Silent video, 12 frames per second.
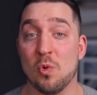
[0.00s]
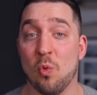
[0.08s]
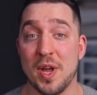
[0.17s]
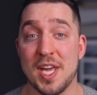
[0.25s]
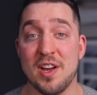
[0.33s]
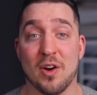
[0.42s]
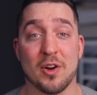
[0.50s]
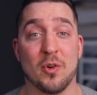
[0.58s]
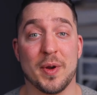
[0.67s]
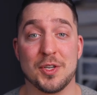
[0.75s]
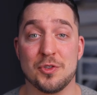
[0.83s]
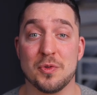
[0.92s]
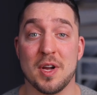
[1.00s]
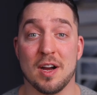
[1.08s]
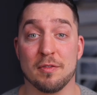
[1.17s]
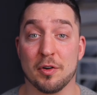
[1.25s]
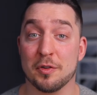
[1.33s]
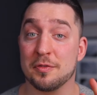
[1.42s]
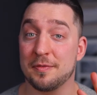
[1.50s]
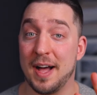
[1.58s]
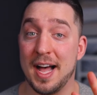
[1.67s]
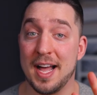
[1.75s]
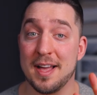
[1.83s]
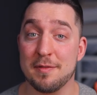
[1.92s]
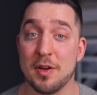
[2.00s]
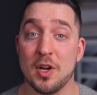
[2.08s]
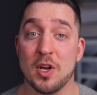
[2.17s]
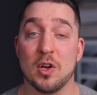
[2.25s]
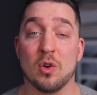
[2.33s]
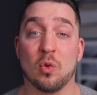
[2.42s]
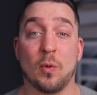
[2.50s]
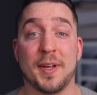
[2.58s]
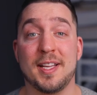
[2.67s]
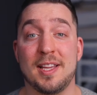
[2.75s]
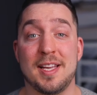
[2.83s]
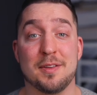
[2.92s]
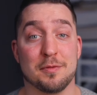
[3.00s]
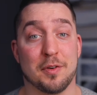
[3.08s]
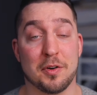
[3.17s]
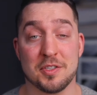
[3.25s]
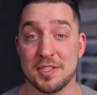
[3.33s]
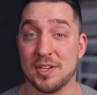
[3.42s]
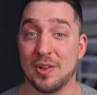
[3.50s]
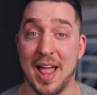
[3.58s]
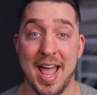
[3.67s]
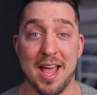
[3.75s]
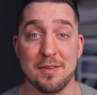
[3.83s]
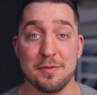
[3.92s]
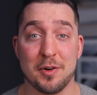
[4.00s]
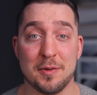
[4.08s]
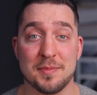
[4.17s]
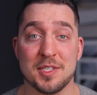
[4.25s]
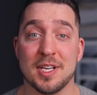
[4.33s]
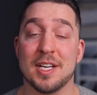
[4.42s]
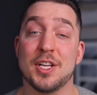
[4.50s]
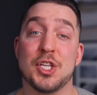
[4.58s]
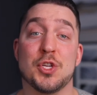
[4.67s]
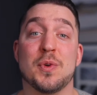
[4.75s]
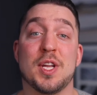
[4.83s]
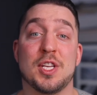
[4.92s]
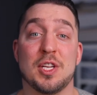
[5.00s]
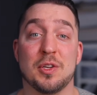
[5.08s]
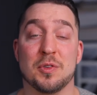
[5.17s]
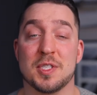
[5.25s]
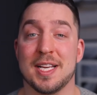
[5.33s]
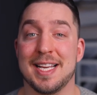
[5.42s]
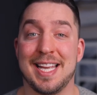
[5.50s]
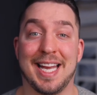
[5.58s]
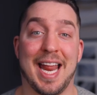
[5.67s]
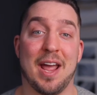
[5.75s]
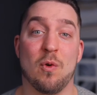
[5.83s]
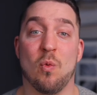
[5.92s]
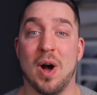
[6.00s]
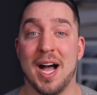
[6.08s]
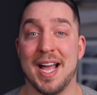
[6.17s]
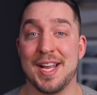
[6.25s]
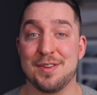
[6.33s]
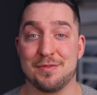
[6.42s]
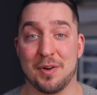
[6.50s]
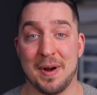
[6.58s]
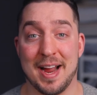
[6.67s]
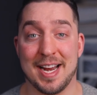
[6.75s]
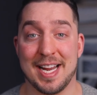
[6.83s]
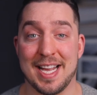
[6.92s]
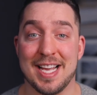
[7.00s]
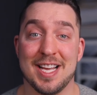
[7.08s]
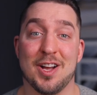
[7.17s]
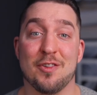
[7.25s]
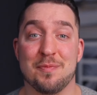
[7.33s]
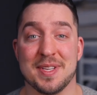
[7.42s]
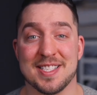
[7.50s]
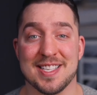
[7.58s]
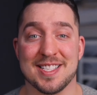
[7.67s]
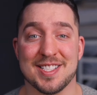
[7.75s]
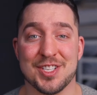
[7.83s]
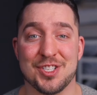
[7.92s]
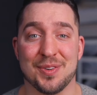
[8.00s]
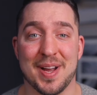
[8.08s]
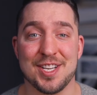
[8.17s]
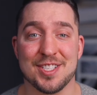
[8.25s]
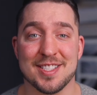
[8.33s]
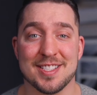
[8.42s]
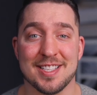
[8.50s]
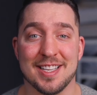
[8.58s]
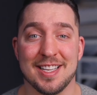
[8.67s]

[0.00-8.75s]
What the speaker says: we are going to cover 5 really versatile adverbs you can use in a wide variety of business situations.